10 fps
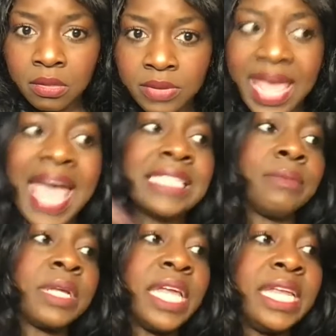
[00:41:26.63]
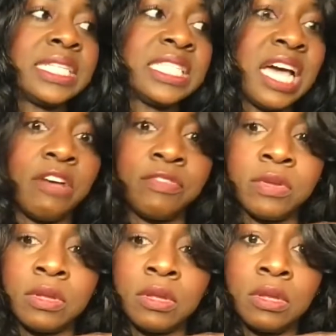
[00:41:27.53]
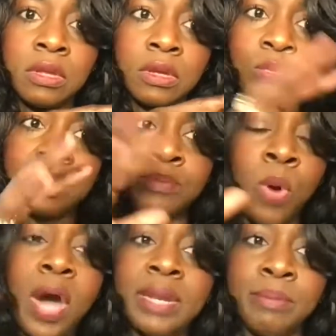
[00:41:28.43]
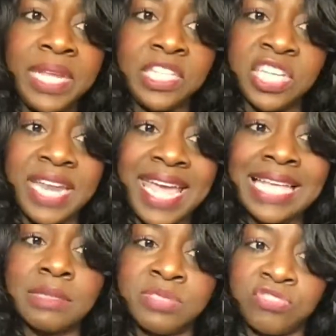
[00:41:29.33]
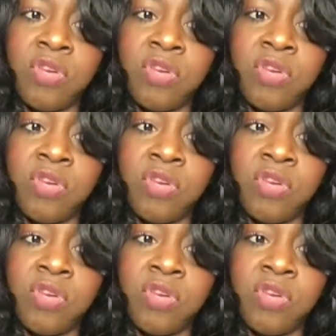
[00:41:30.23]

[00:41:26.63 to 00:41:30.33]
They had some cleaning stuff with more than bleaching. They got some